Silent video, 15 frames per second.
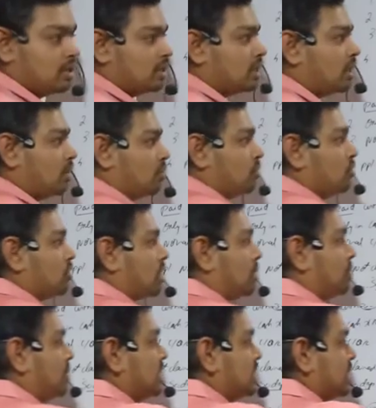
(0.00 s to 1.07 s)
Now,
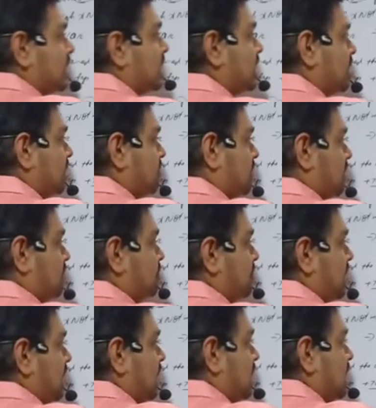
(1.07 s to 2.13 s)
company secretary of the
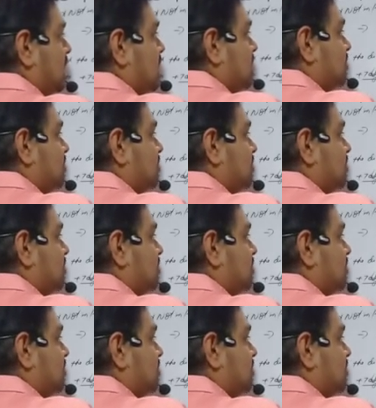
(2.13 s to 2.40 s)
company